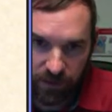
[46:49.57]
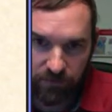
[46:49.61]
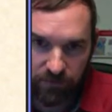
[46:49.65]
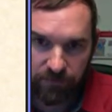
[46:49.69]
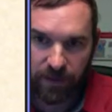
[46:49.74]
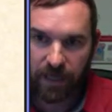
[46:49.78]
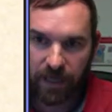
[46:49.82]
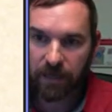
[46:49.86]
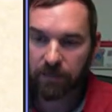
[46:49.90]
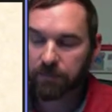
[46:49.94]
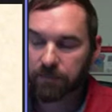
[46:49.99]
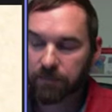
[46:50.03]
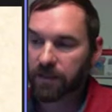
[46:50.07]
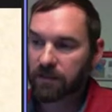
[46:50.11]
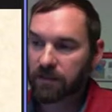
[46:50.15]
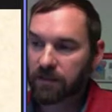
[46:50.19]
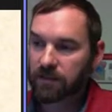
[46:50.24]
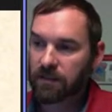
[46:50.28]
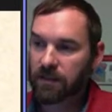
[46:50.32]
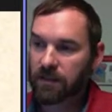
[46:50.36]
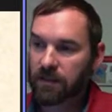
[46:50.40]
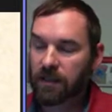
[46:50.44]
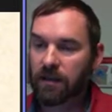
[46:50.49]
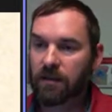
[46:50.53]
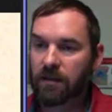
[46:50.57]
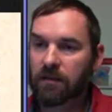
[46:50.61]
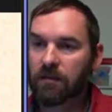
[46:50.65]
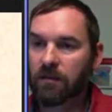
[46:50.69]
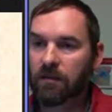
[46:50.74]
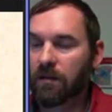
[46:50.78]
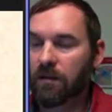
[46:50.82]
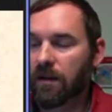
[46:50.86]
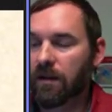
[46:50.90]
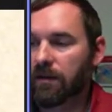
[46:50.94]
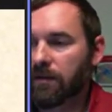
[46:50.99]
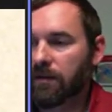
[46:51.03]
in fact, but uh,
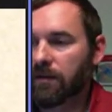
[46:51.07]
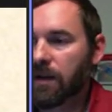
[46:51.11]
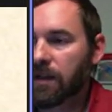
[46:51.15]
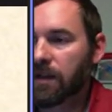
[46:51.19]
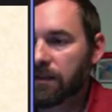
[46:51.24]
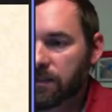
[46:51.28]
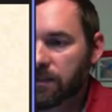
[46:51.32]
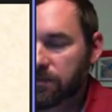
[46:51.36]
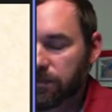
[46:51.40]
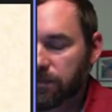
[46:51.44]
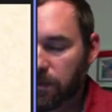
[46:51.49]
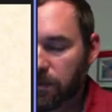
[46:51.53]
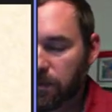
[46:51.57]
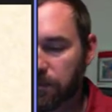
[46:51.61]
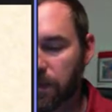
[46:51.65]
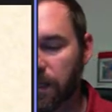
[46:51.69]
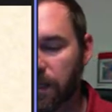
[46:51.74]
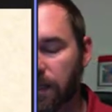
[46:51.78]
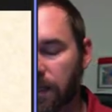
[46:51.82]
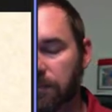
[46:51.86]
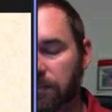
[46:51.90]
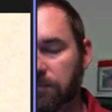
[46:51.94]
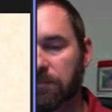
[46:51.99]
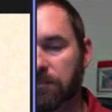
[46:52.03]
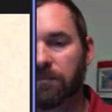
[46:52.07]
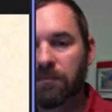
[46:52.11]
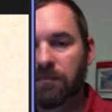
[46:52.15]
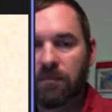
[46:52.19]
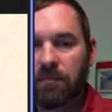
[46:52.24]
I got this from uh,